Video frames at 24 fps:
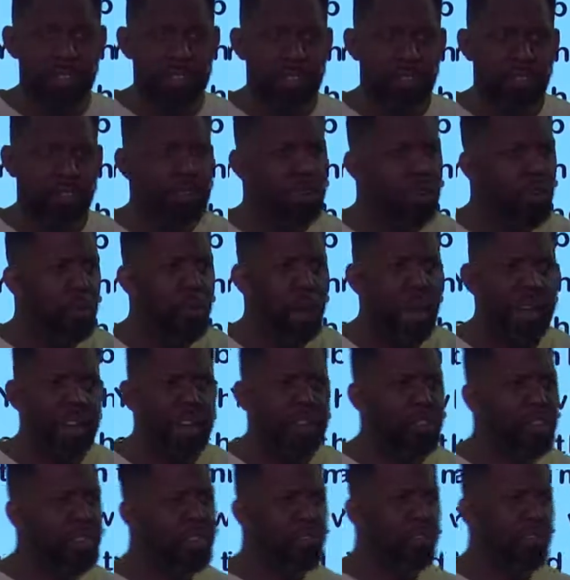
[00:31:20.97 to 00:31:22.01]
You can go back
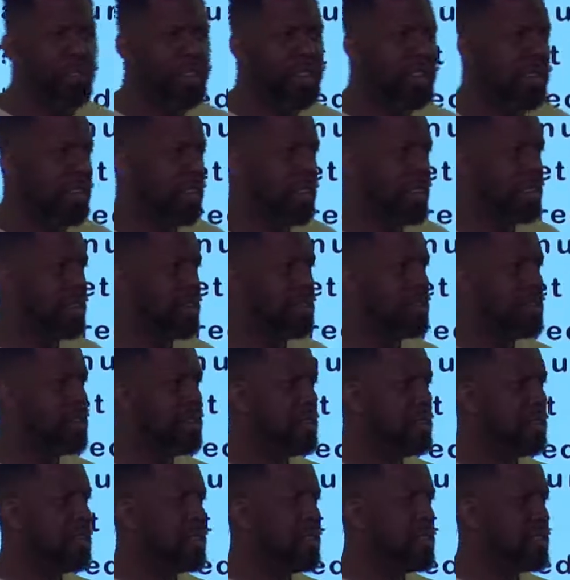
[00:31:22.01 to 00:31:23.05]
and you can read it.
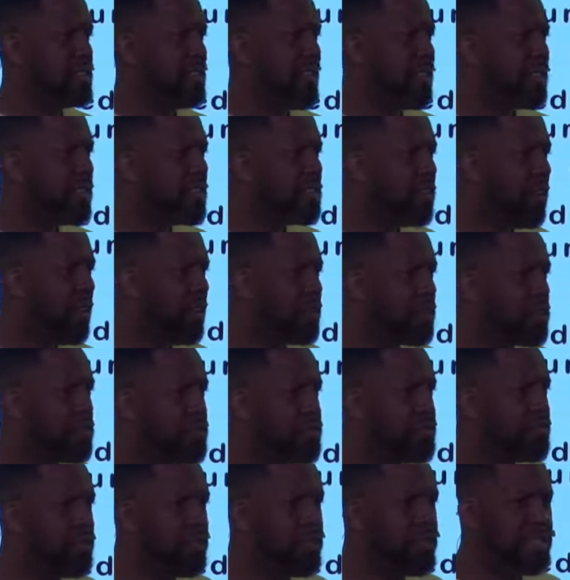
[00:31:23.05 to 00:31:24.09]
2 Chronicles
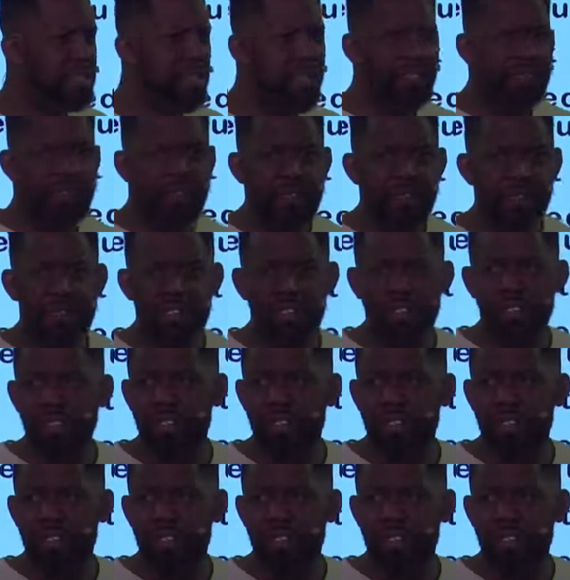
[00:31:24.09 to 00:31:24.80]
14, 15.